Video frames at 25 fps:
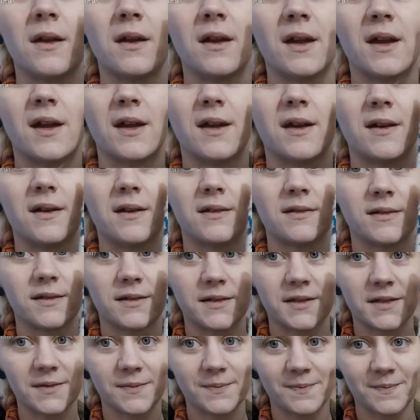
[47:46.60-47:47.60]

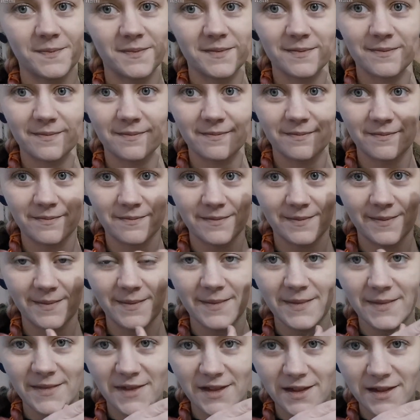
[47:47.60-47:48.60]
and
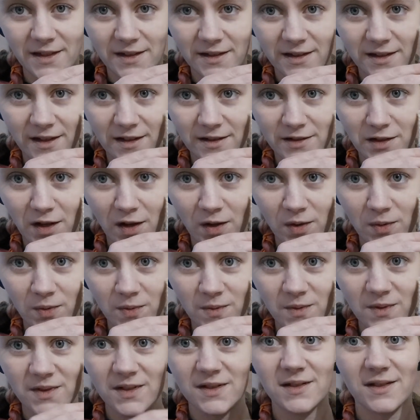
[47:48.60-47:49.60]
the
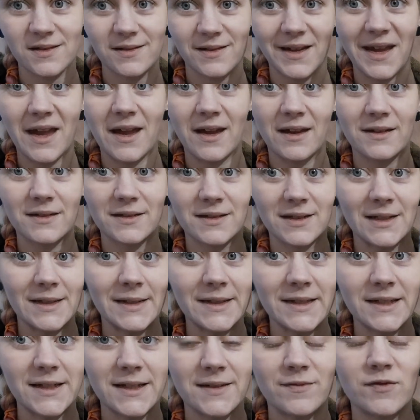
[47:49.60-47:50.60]
tones and the
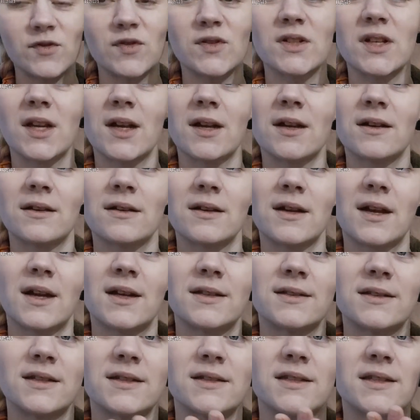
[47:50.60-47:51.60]
leaves,
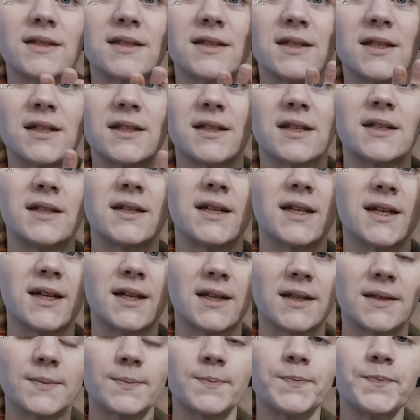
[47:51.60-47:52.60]
and this is knitted
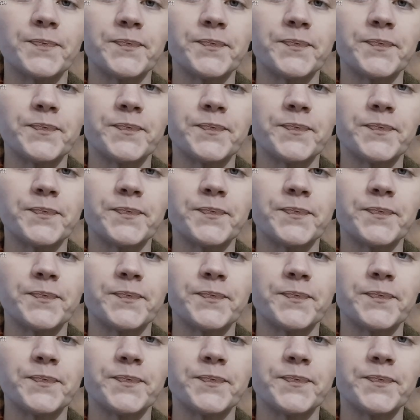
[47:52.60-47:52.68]
in